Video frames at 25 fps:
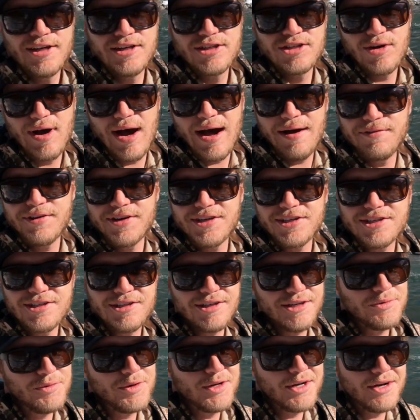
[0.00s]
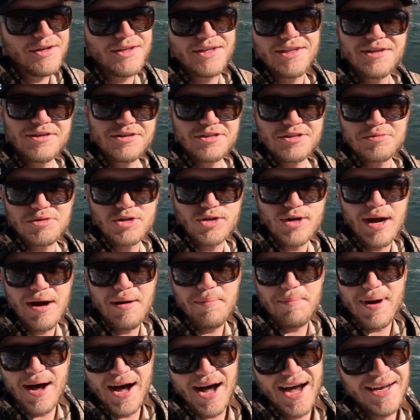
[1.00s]
So obviously we know that there's some
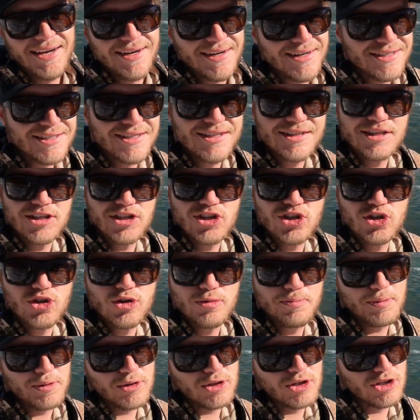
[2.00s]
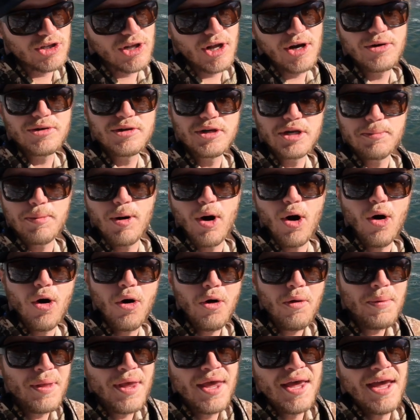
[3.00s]
trout behind us in this super slow deep
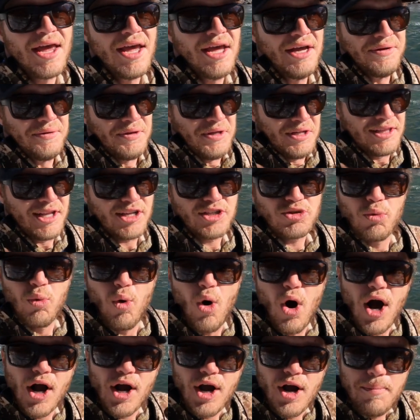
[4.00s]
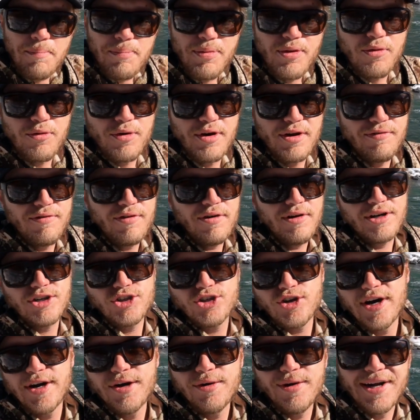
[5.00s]
hole. Let's walk up the river
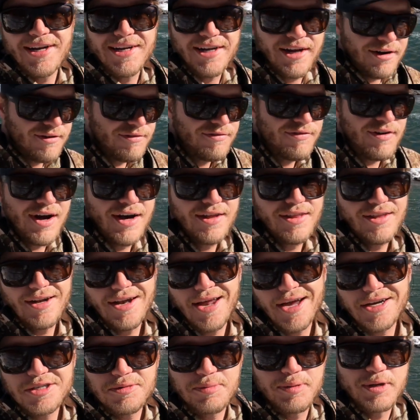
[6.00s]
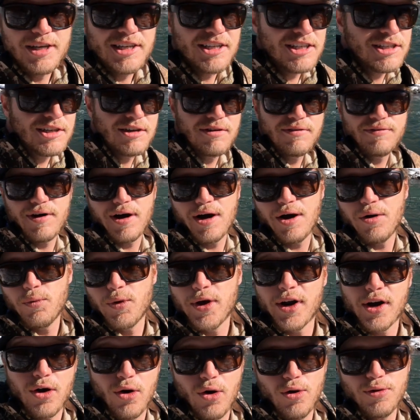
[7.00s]
and try to identify the next piece of
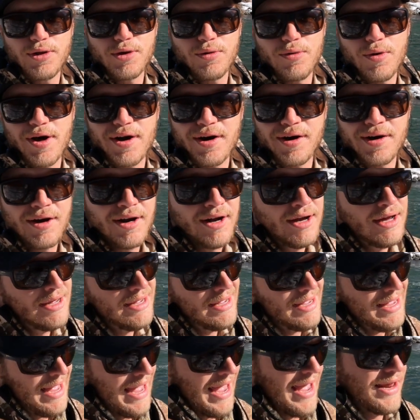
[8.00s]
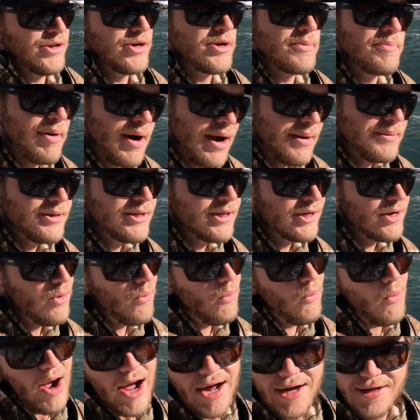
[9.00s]
winter holding water. And you could probably take a
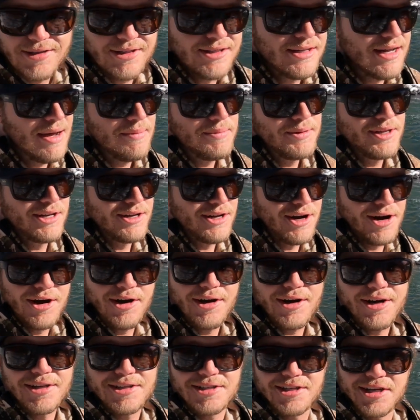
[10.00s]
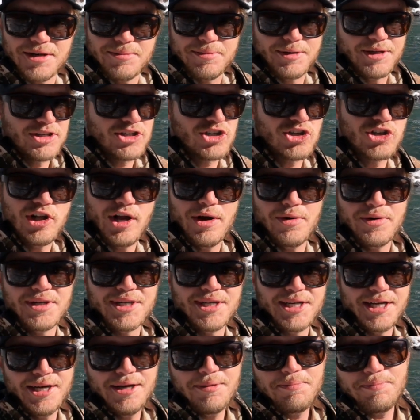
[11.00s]
wild stab in the dark. It's gonna be slow
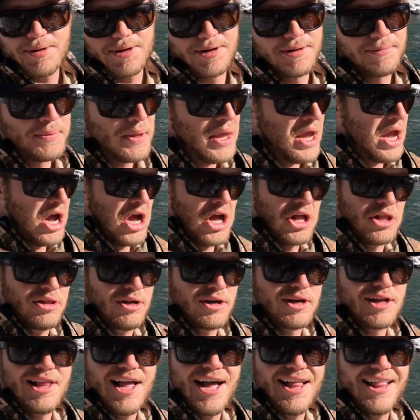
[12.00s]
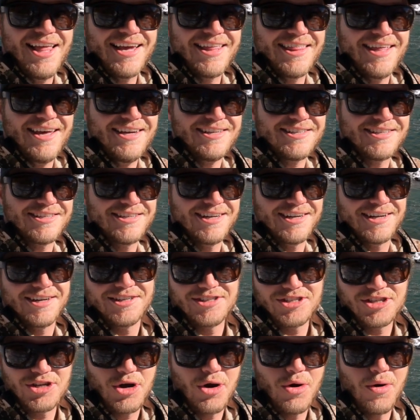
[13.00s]
and deep and look a lot like this.
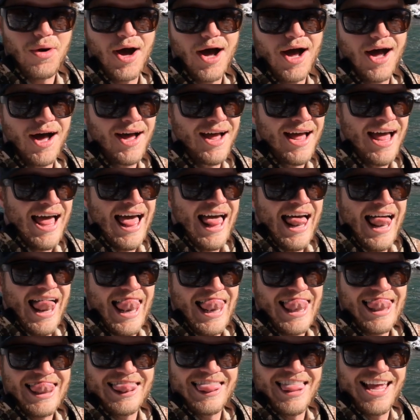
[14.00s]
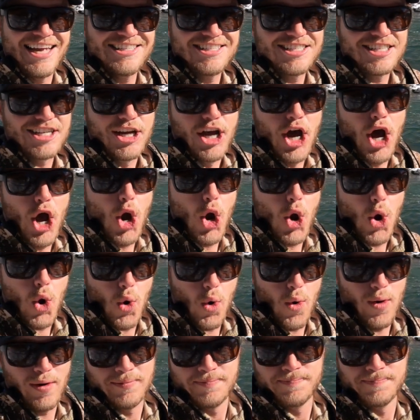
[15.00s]
So let's go.